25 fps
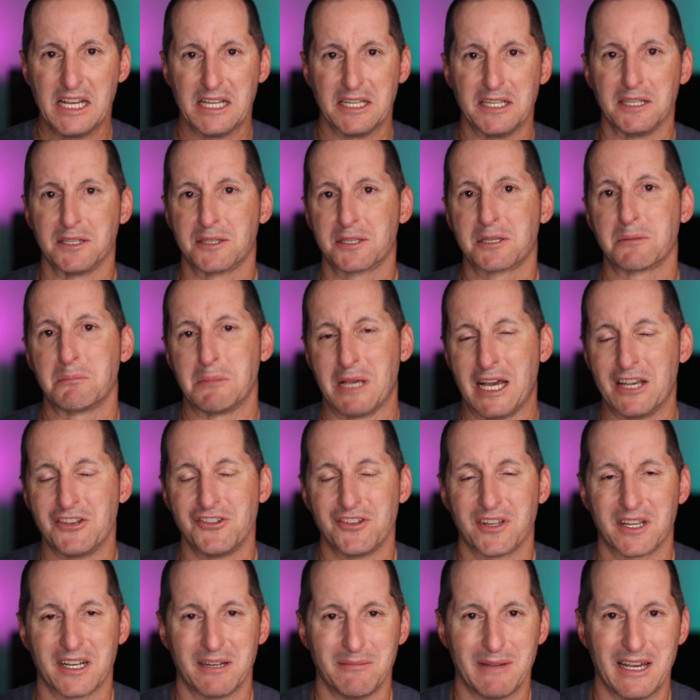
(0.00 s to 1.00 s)
It's, as
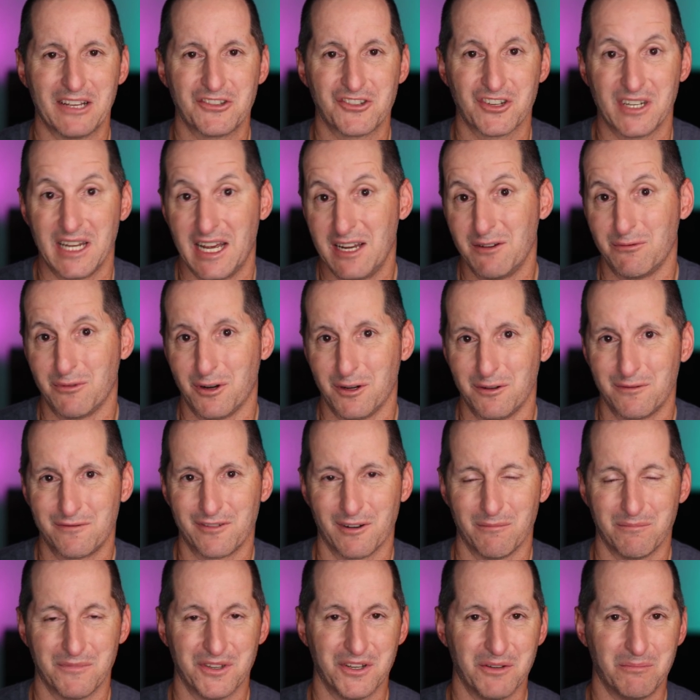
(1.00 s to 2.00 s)
you can imagine, a row
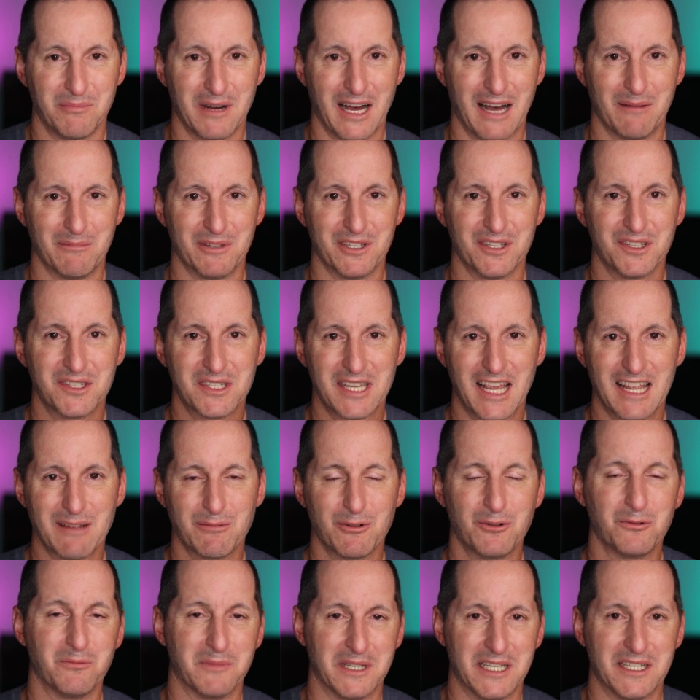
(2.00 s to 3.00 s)
from the department
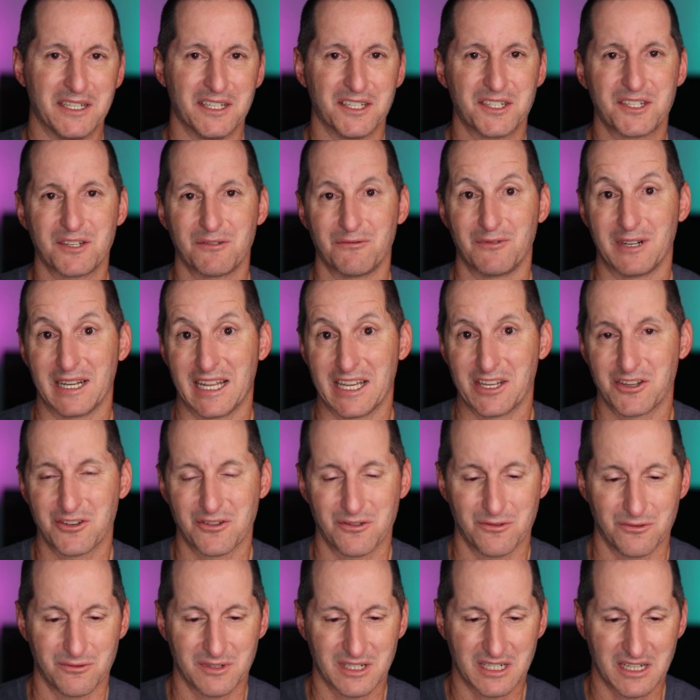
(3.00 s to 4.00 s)
table in its
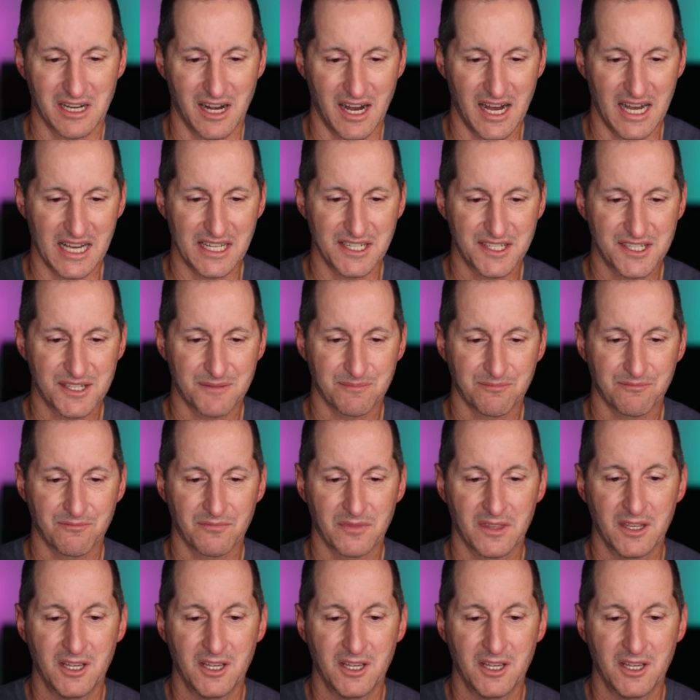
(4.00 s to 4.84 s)
relational guise.